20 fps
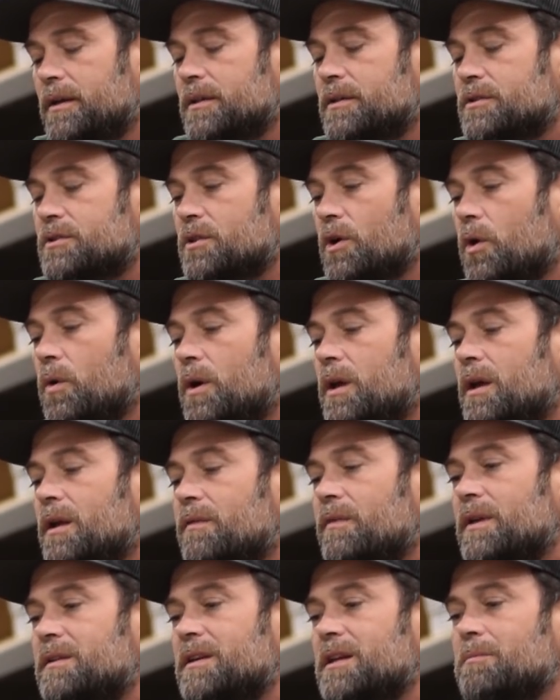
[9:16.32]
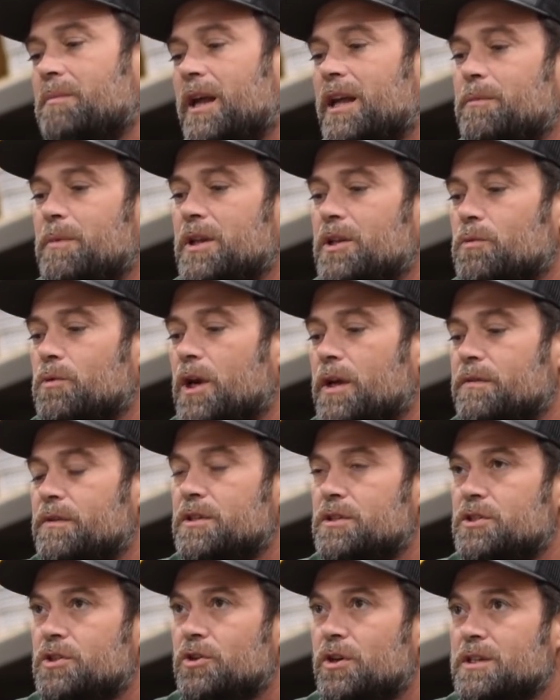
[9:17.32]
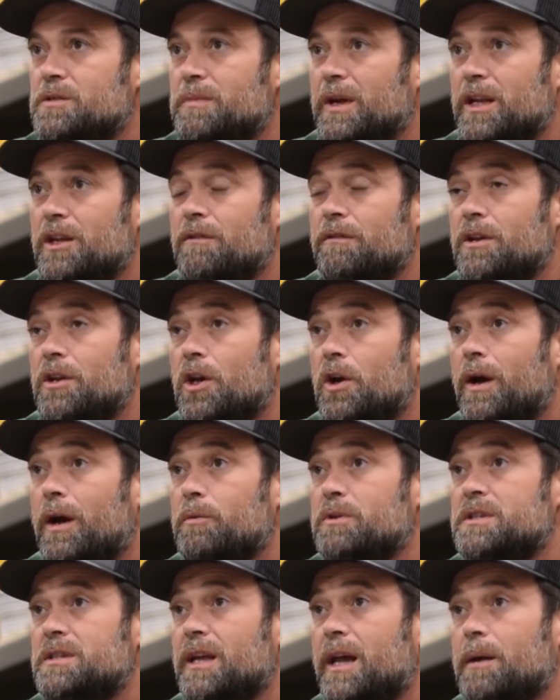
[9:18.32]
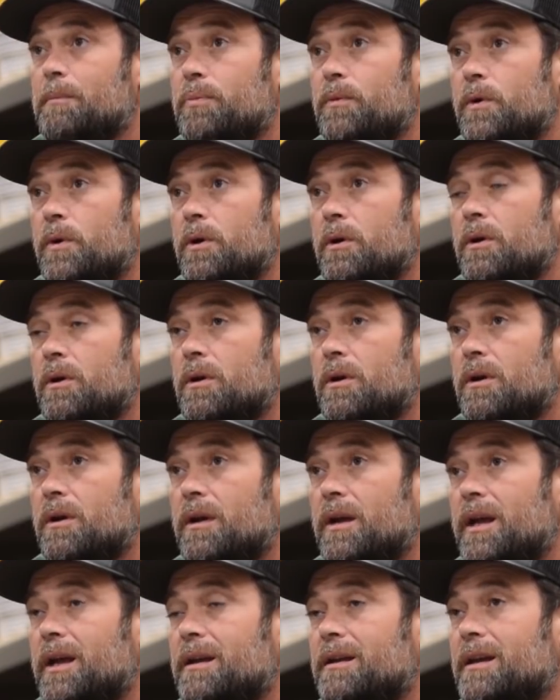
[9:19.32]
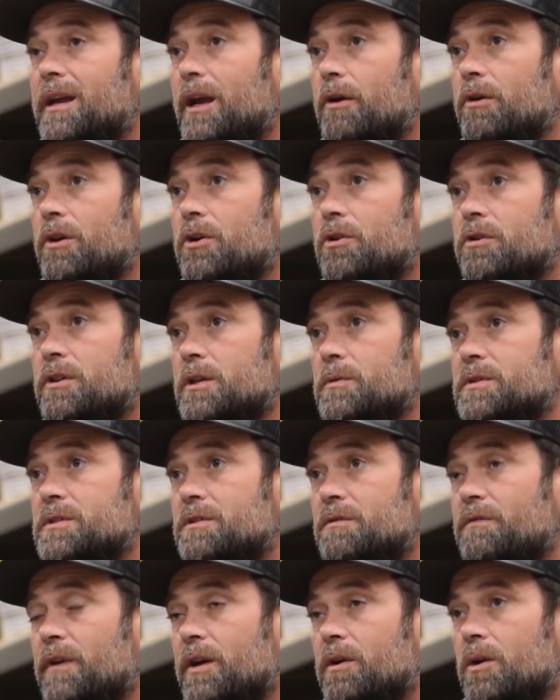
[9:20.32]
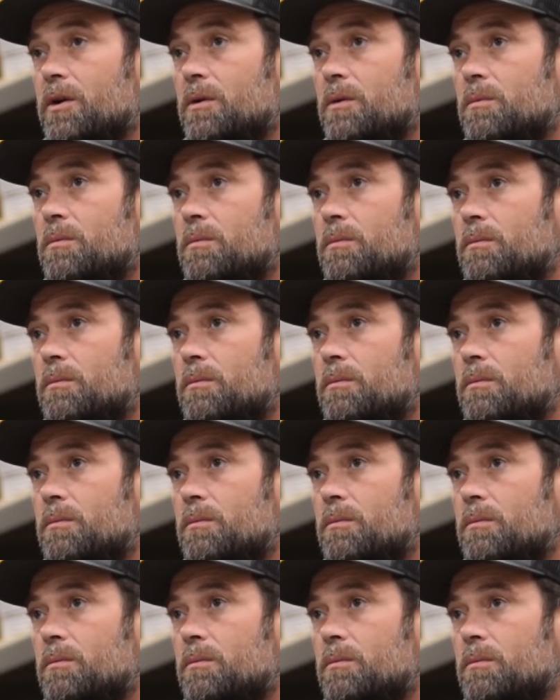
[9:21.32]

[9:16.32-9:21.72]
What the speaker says: So they did make me the run this year. As many of you know, I was the Emperor, and Garrett Gerthy was the Faro.